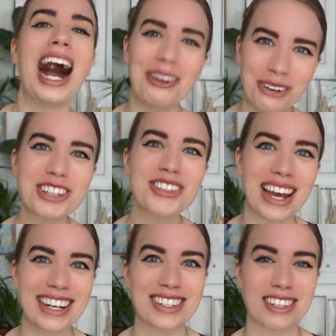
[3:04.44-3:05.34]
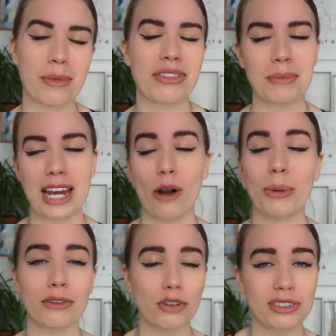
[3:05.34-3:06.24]
I want to answer some of them now,
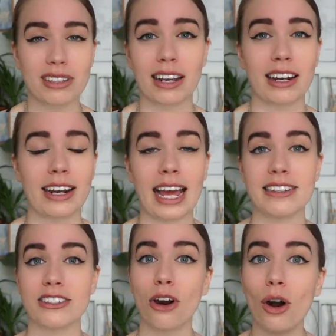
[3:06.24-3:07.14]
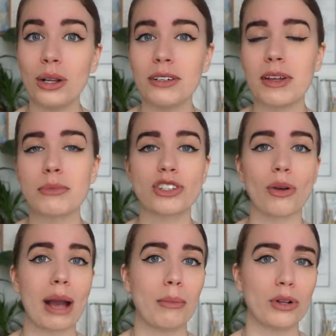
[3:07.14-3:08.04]
but of course I cannot answer all of them,
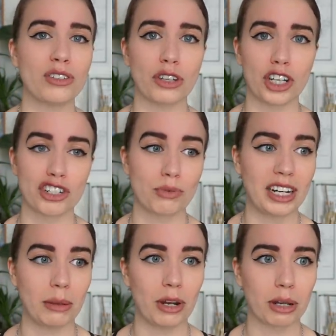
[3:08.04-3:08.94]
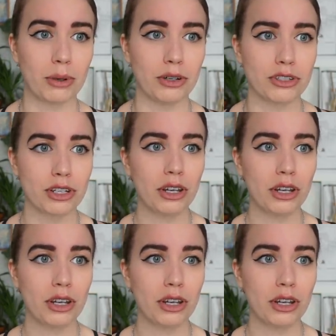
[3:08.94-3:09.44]
so I'm also going to write a blog post